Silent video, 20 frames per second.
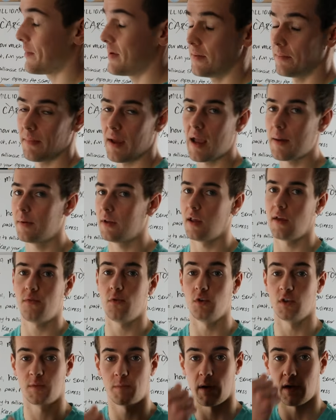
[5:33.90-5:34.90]
i mean maybe
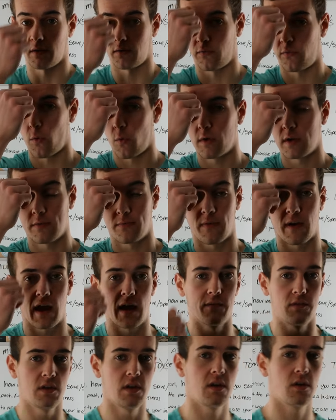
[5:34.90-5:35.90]
if you spend
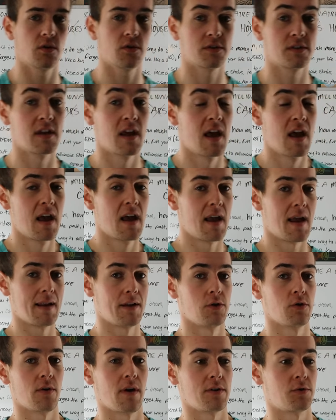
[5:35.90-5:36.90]
45 years
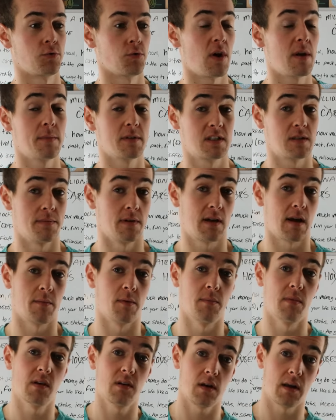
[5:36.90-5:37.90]
and your uh, dream is to
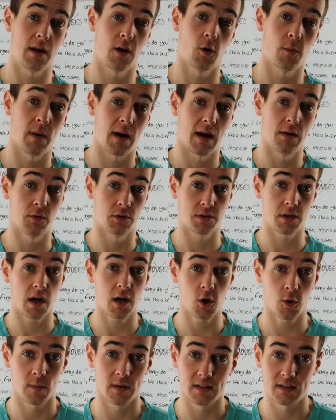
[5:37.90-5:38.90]
become a millionaire by
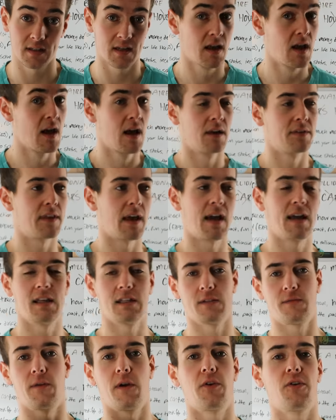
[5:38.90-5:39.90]
retirement that
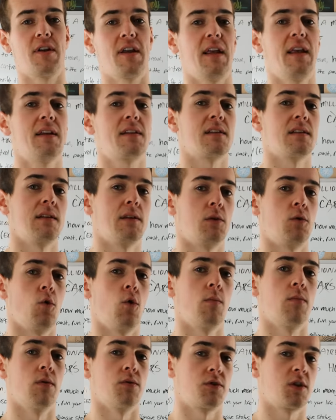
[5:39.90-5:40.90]
is very easily
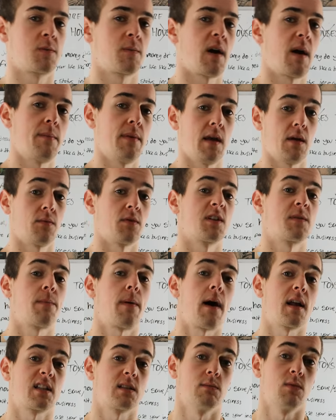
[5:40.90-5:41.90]
doable just by being
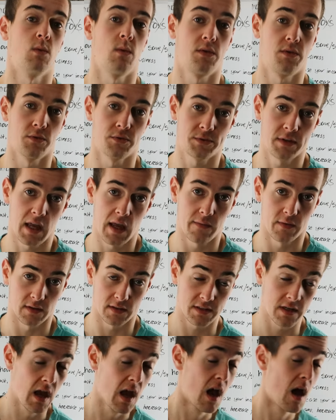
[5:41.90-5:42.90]
responsible with your
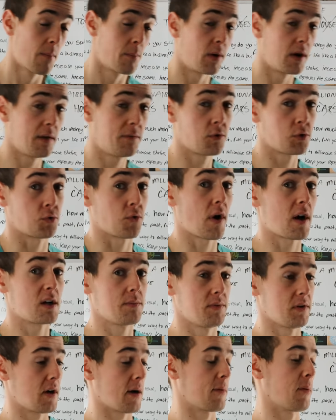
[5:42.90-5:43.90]
savings. But if you're
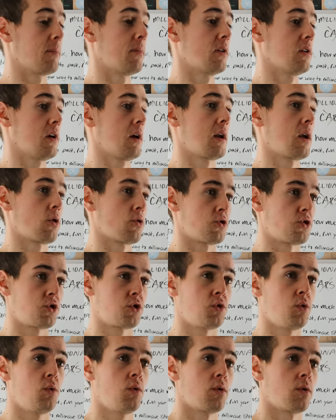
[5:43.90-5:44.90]
trying to become a millionaire
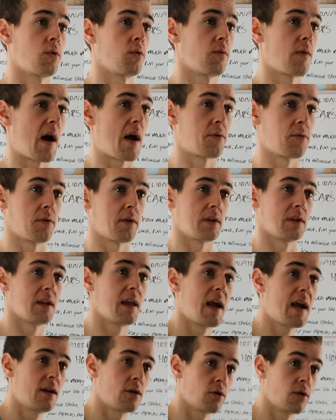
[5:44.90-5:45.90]
sooner rather than
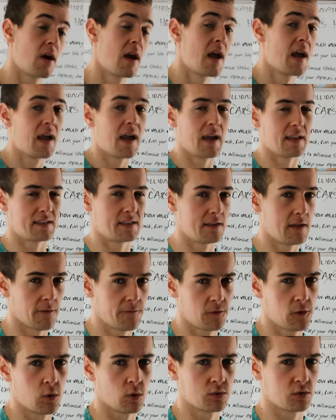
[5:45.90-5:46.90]
later, it's
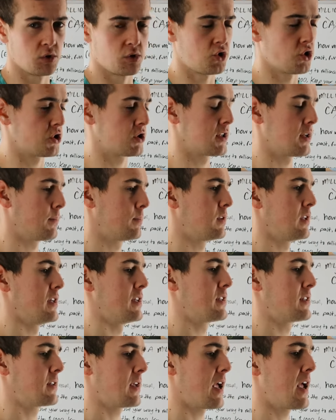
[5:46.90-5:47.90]
difficult to just
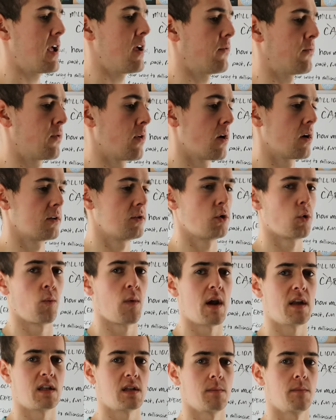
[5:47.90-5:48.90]
simply save your
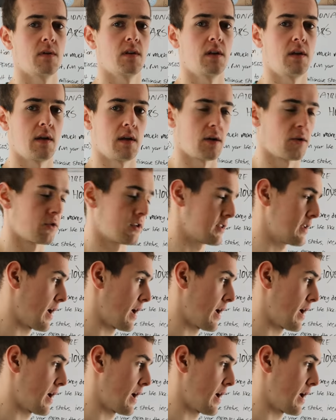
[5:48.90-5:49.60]
way to millionaire